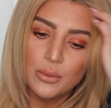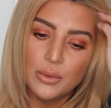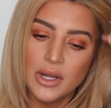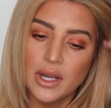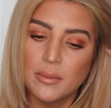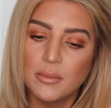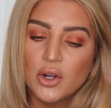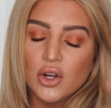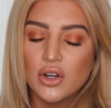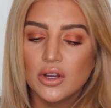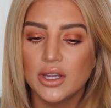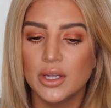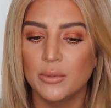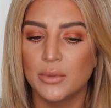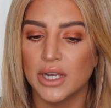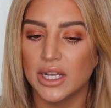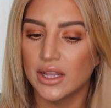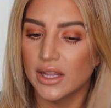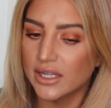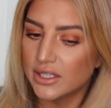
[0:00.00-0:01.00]
when I'm curling,
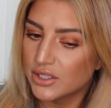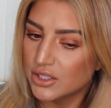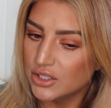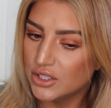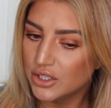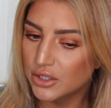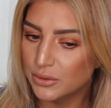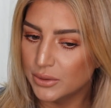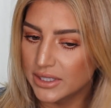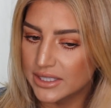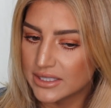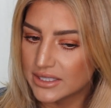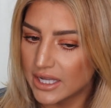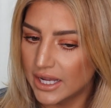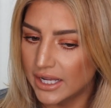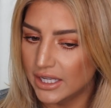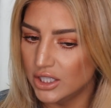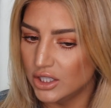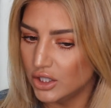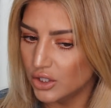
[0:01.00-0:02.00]
what I like to do is
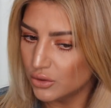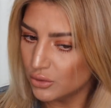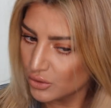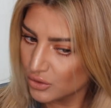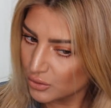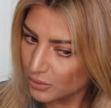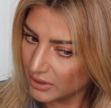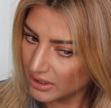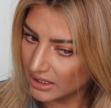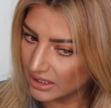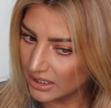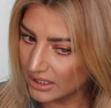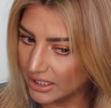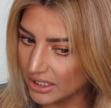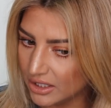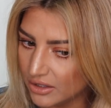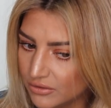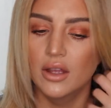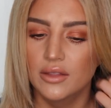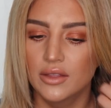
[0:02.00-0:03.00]
I usually
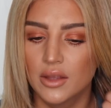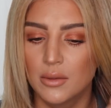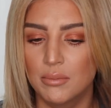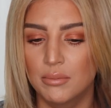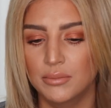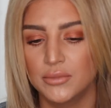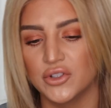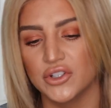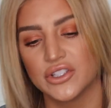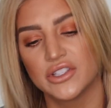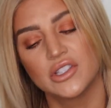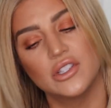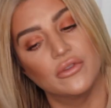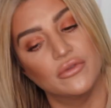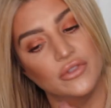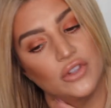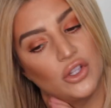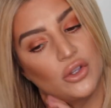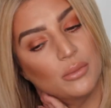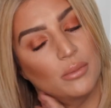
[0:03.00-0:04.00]
leave just a
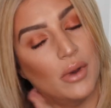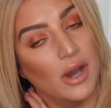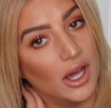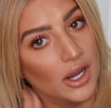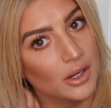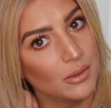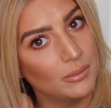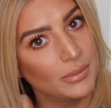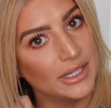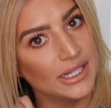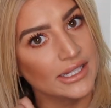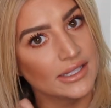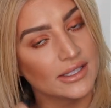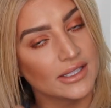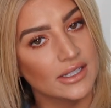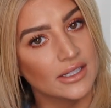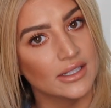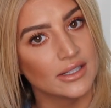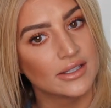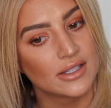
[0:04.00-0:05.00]
few bottom
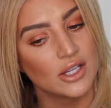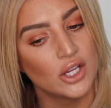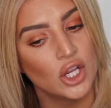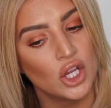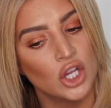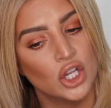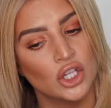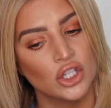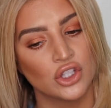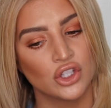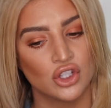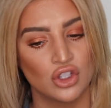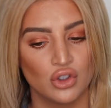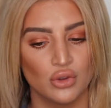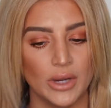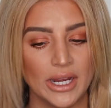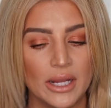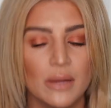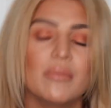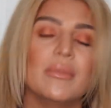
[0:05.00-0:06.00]
pieces
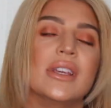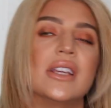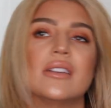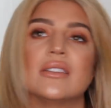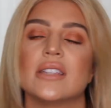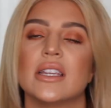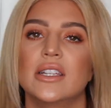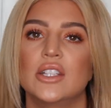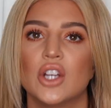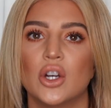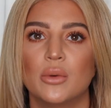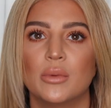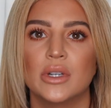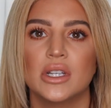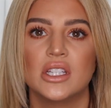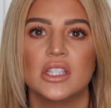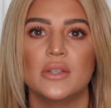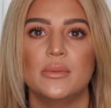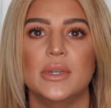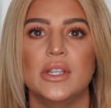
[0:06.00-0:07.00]
straight because I don't
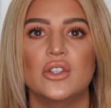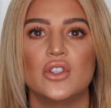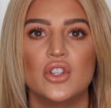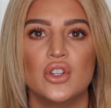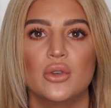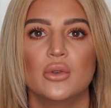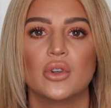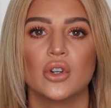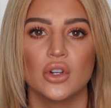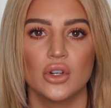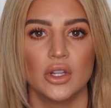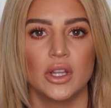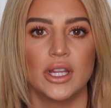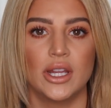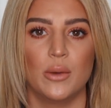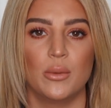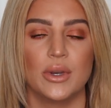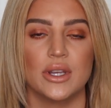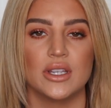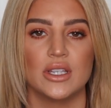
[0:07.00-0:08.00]
want it to be too curly.
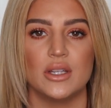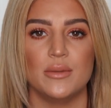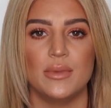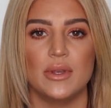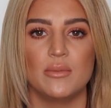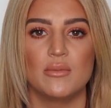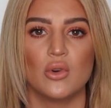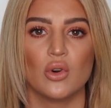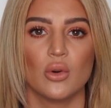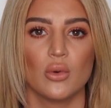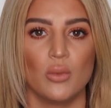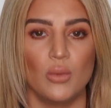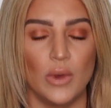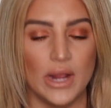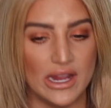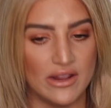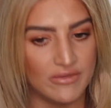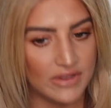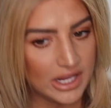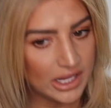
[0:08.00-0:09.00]
I want it to be more
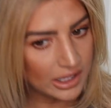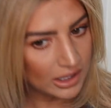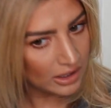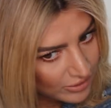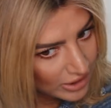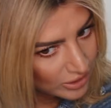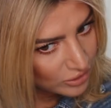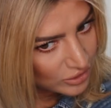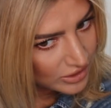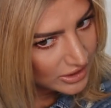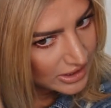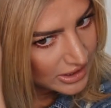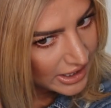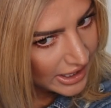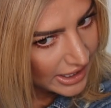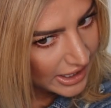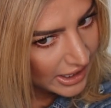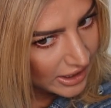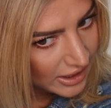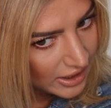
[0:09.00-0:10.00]
wavy. I'll just
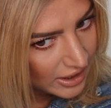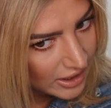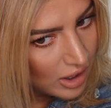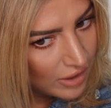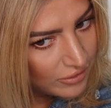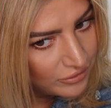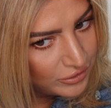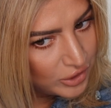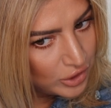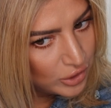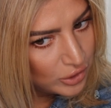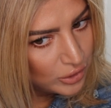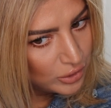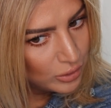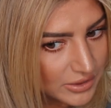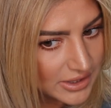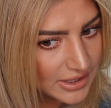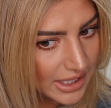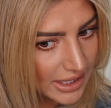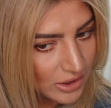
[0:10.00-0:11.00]
take a
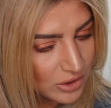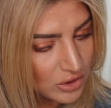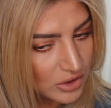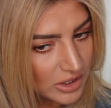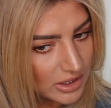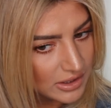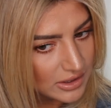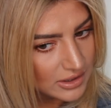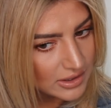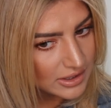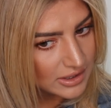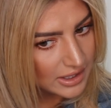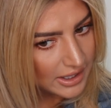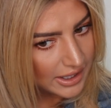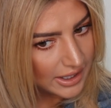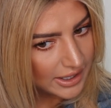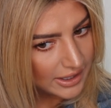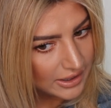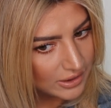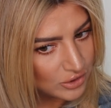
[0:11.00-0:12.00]
few sections
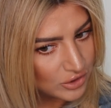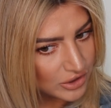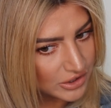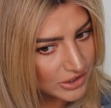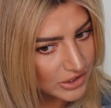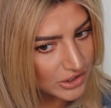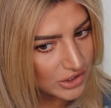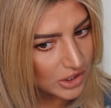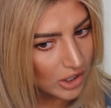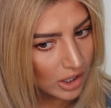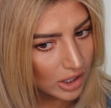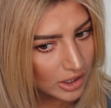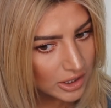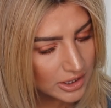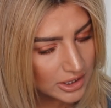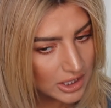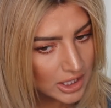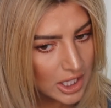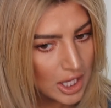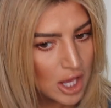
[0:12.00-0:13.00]
and just
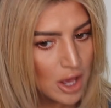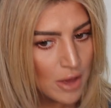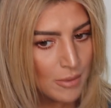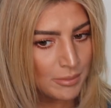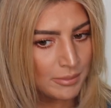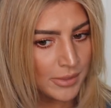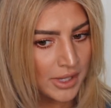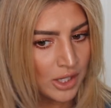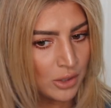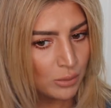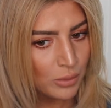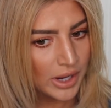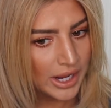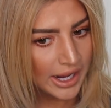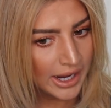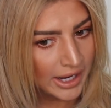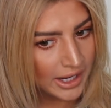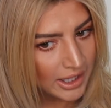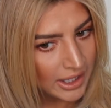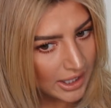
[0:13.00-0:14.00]
start
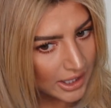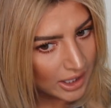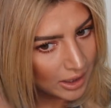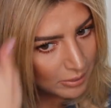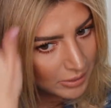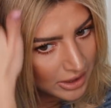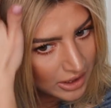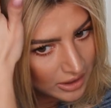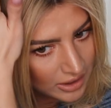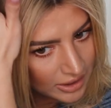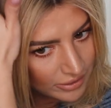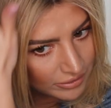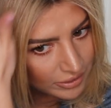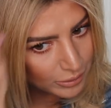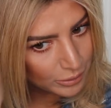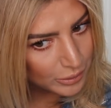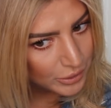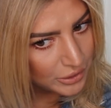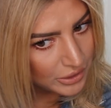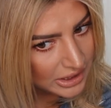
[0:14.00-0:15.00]
midway, and I'm going to leave
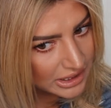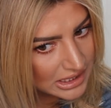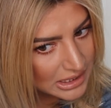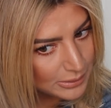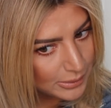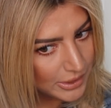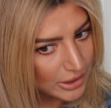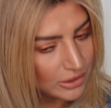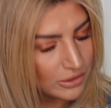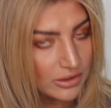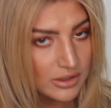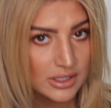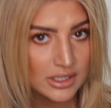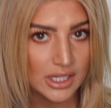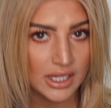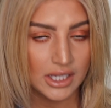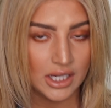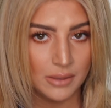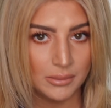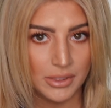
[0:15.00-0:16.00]
the root exposed,
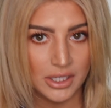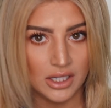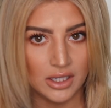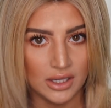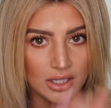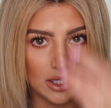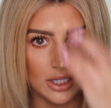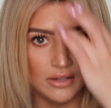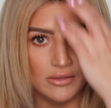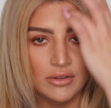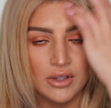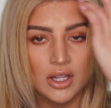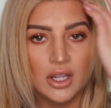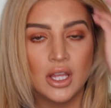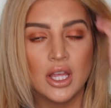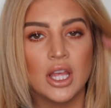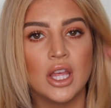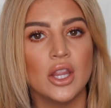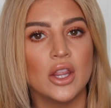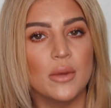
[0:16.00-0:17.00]
and I'm going to leave
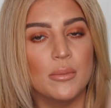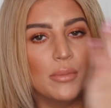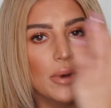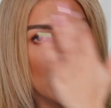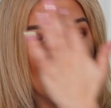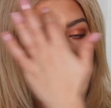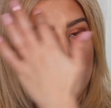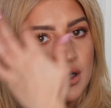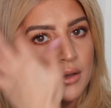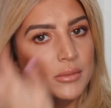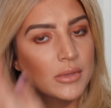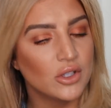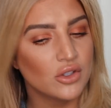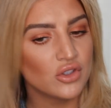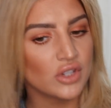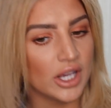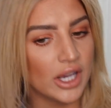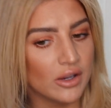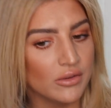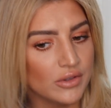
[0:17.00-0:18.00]
the bottom
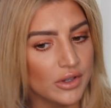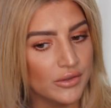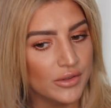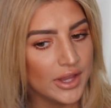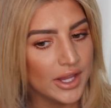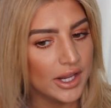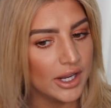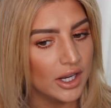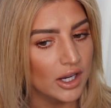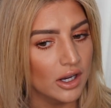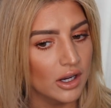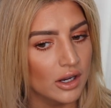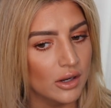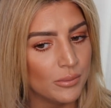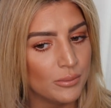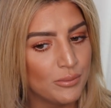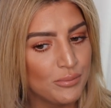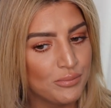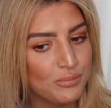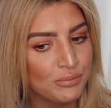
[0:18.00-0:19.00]
shaft of the hair
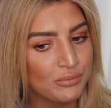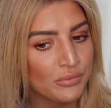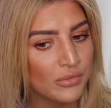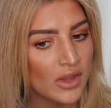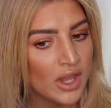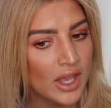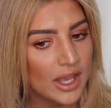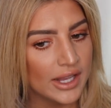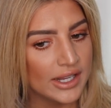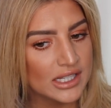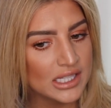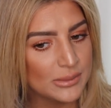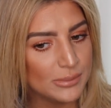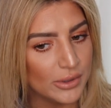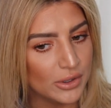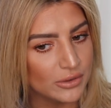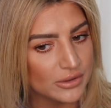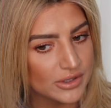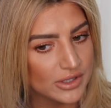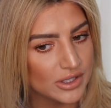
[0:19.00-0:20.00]

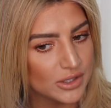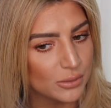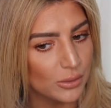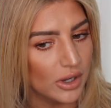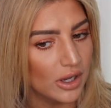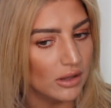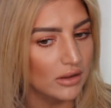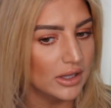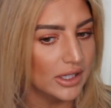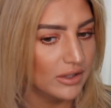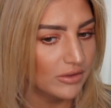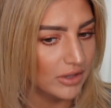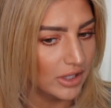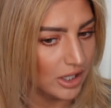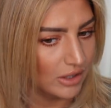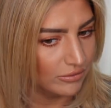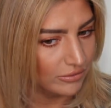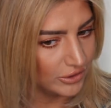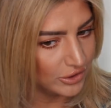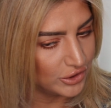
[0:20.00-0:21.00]
exposed as well. Leave it
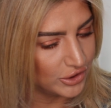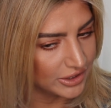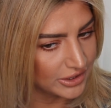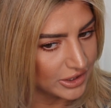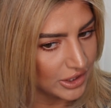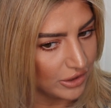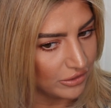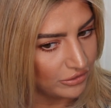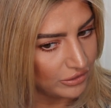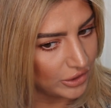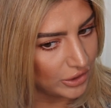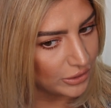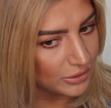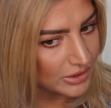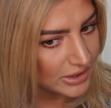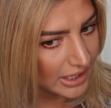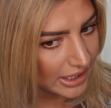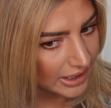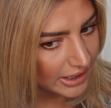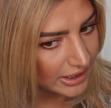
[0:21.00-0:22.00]
on for just a few
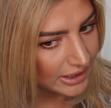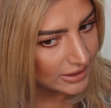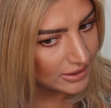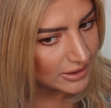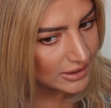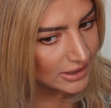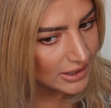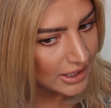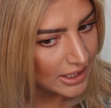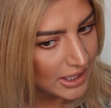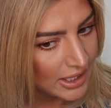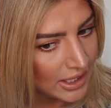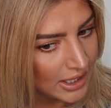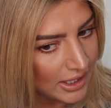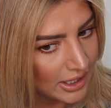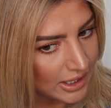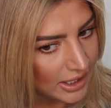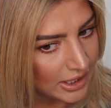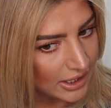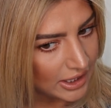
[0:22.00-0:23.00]
seconds.
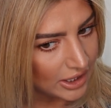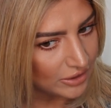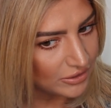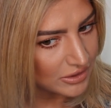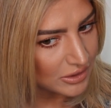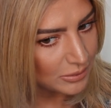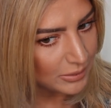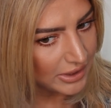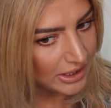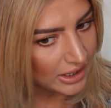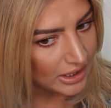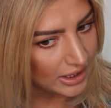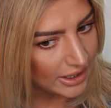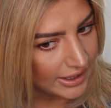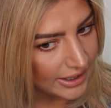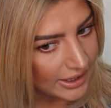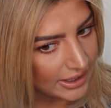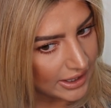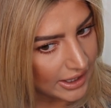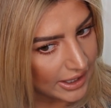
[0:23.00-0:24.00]
And it gives me
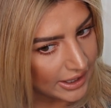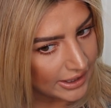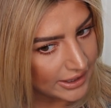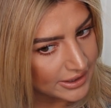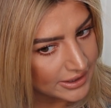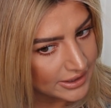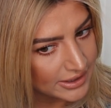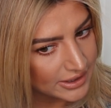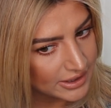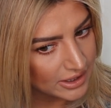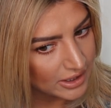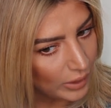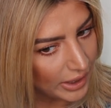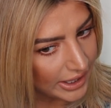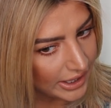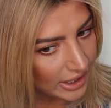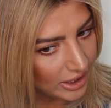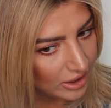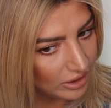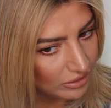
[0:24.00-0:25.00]
a nice
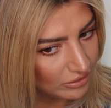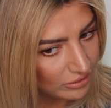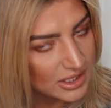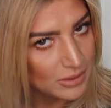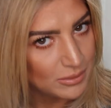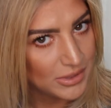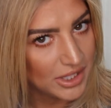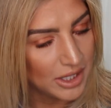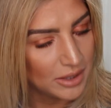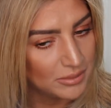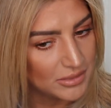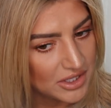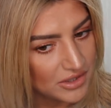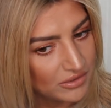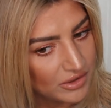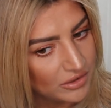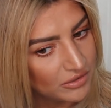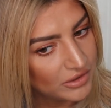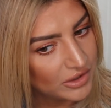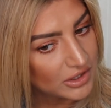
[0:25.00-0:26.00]
wave. Sometimes
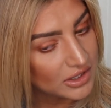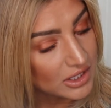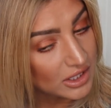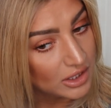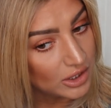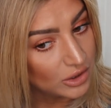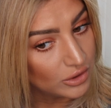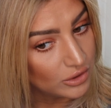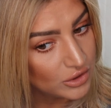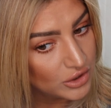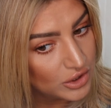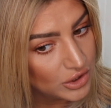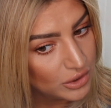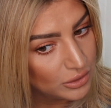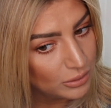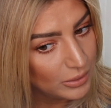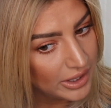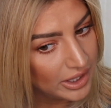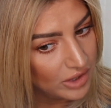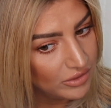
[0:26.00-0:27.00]
if it feels a little
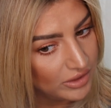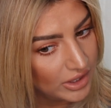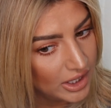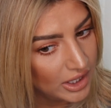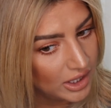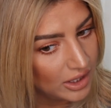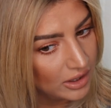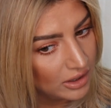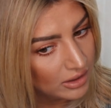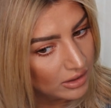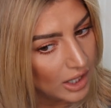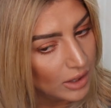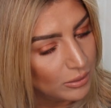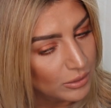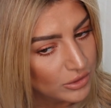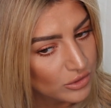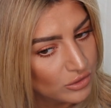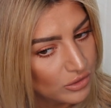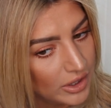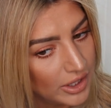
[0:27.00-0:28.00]
too wavy, I
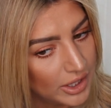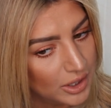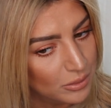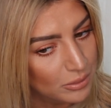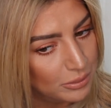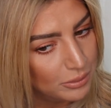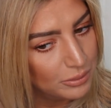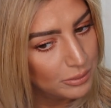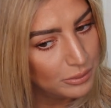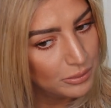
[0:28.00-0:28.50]
will try and